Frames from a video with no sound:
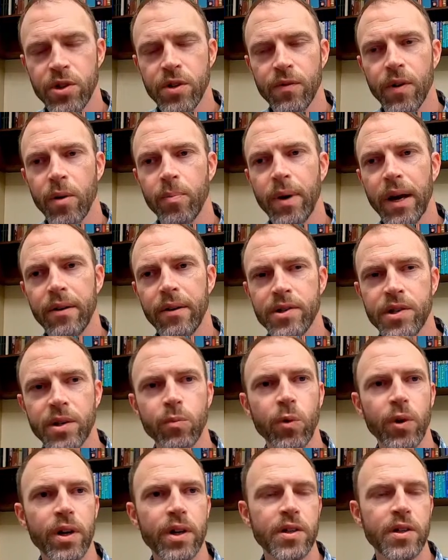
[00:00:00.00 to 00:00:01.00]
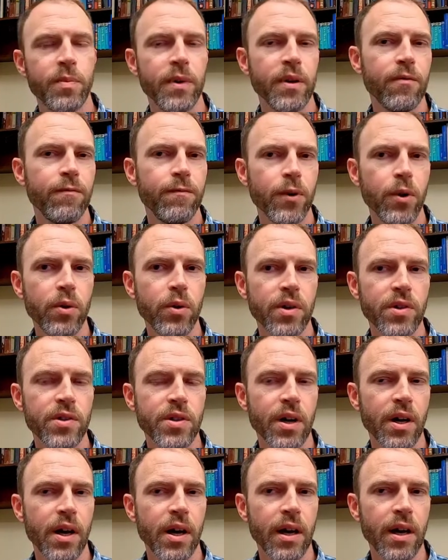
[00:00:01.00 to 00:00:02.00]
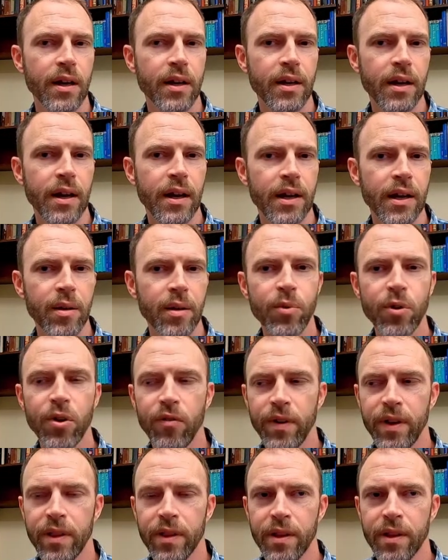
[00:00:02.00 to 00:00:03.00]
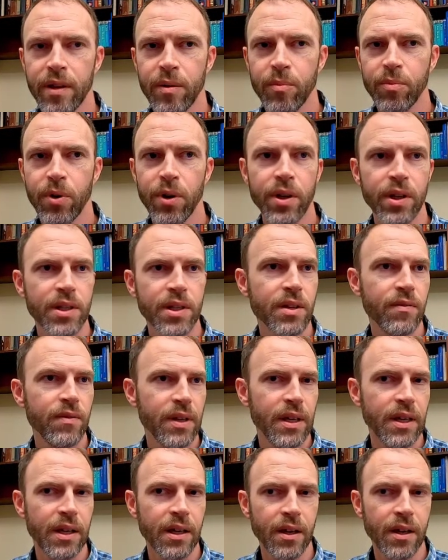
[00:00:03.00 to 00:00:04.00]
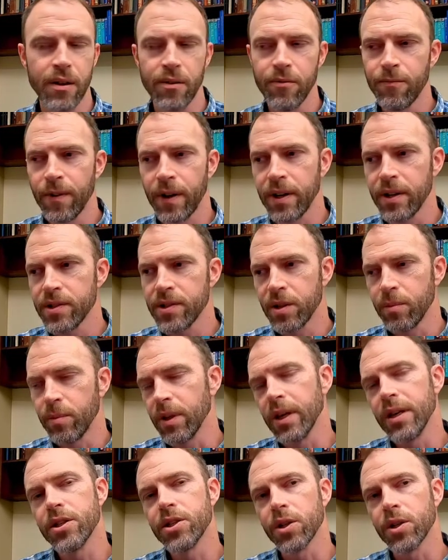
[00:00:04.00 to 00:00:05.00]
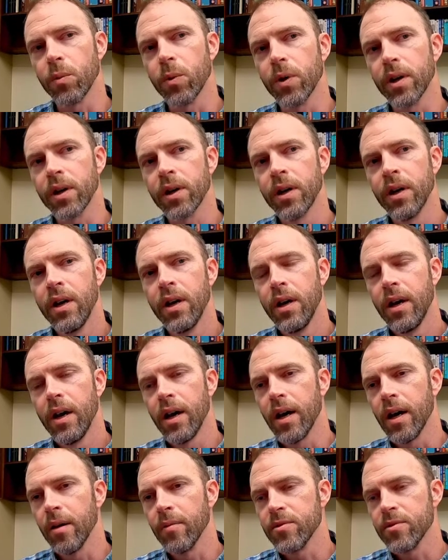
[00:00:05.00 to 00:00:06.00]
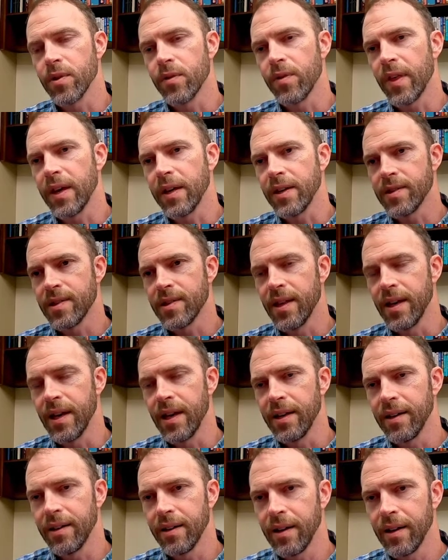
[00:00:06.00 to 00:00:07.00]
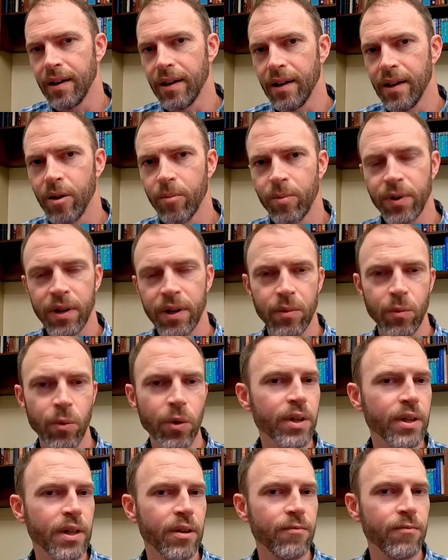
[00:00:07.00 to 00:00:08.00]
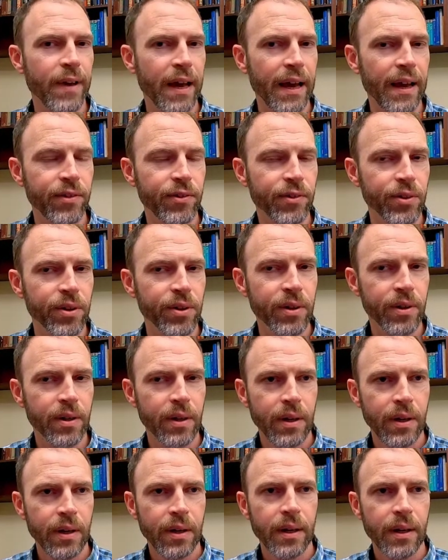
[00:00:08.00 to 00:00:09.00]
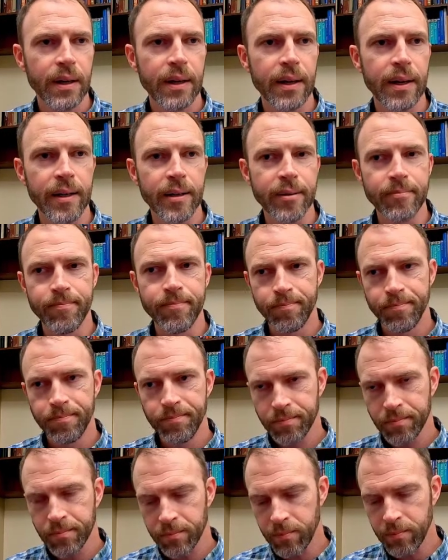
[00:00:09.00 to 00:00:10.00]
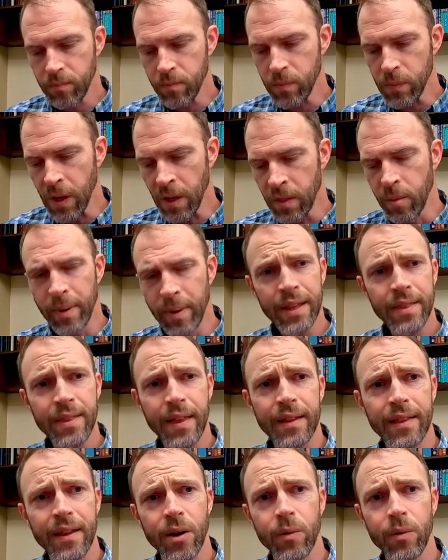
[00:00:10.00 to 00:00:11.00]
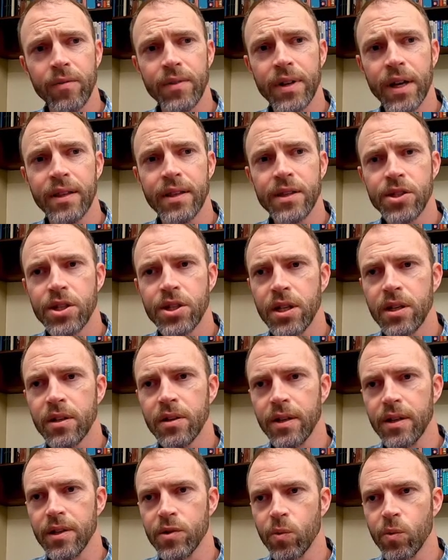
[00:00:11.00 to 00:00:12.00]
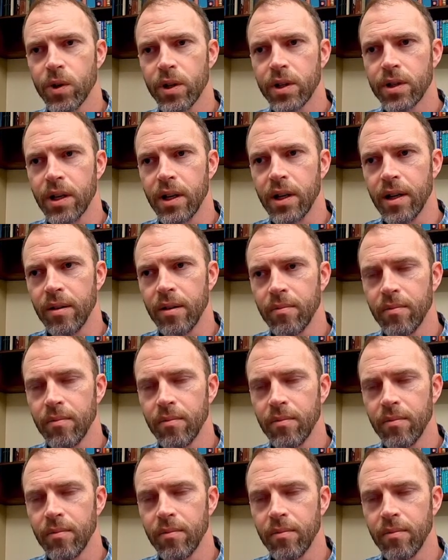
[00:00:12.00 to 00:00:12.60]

of our Pyrosim work has been focused on improving the productivity of fire simulation work. So things that help you get work done faster. The big thing there we've done this year is worked on